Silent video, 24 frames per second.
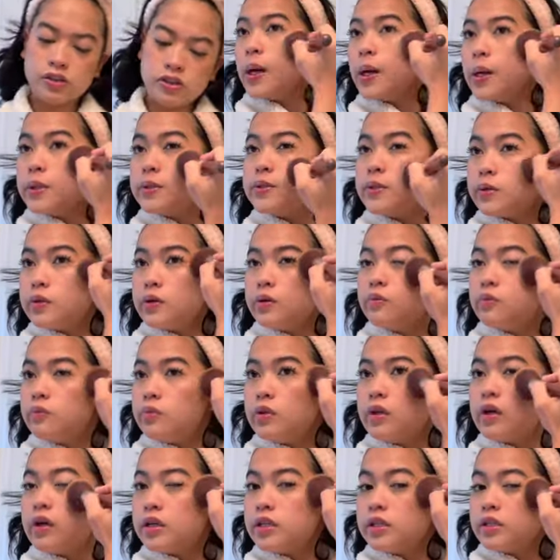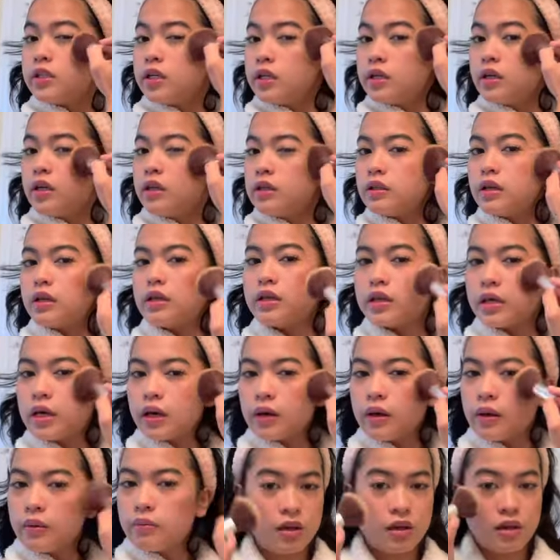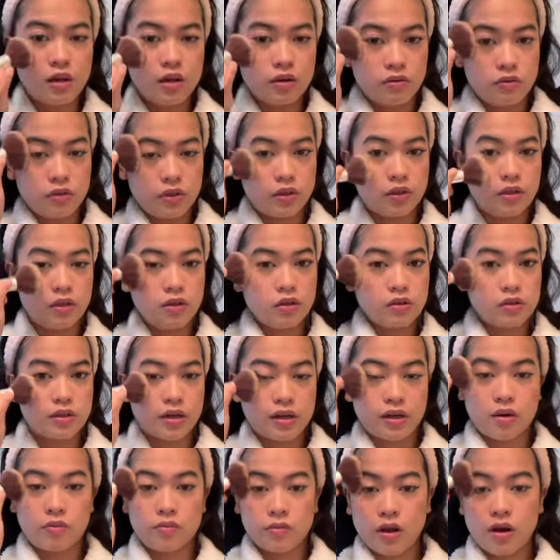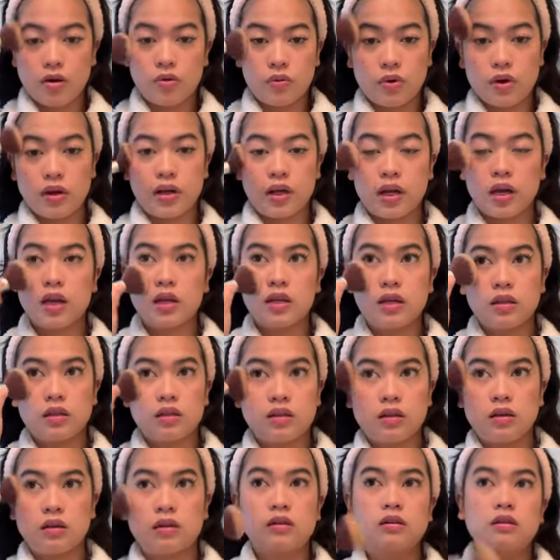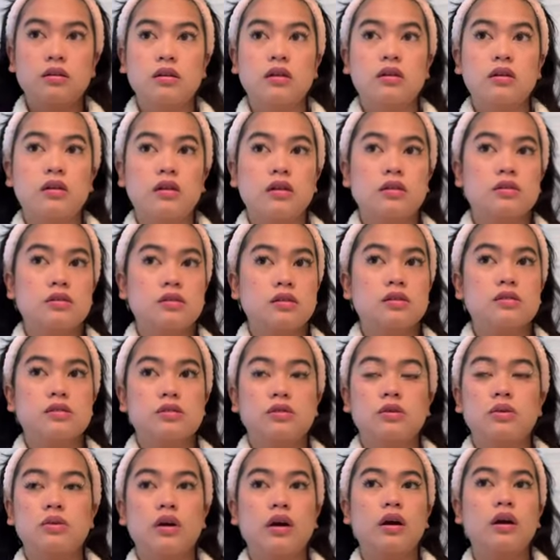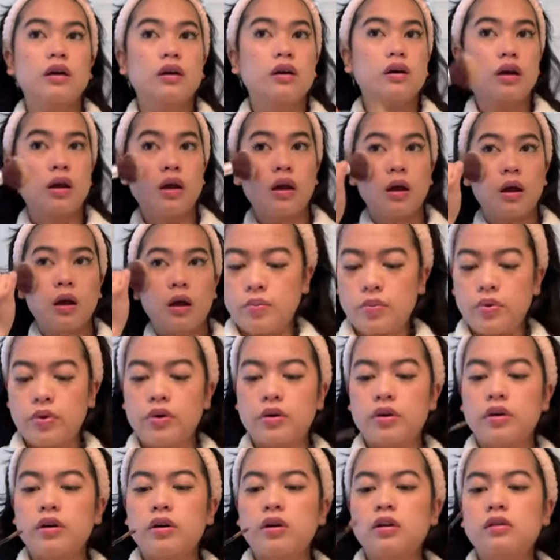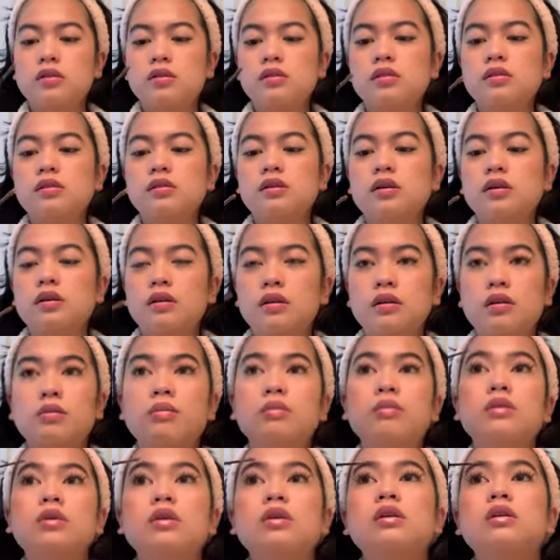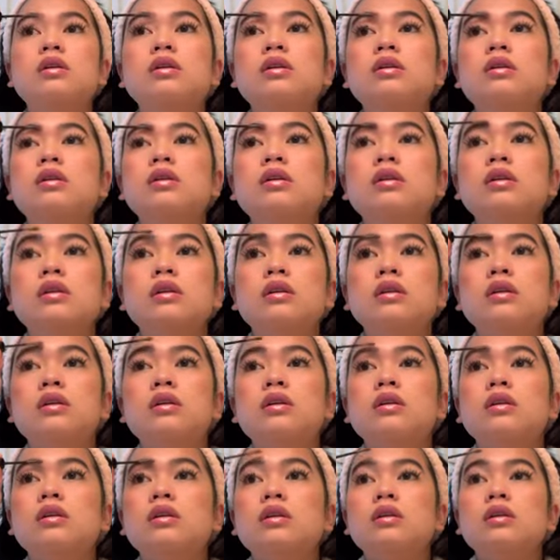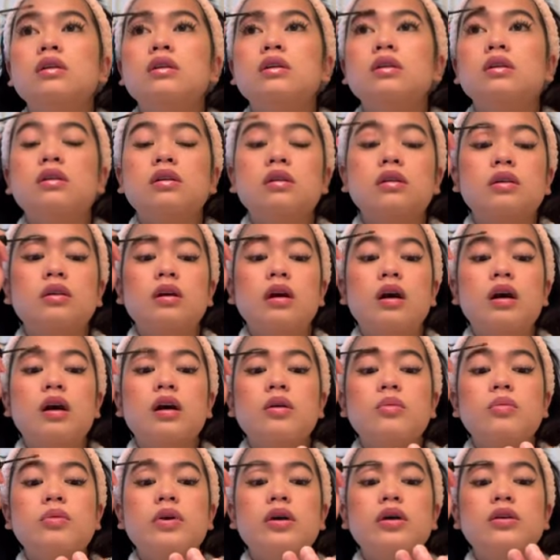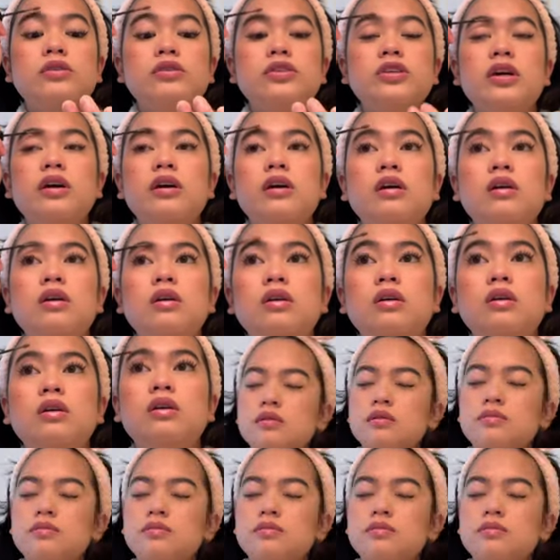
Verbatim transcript: It's a good blush and I like it. It really looks like I'm not wearing anything. I guess that's okay. Put some eyebrow gel.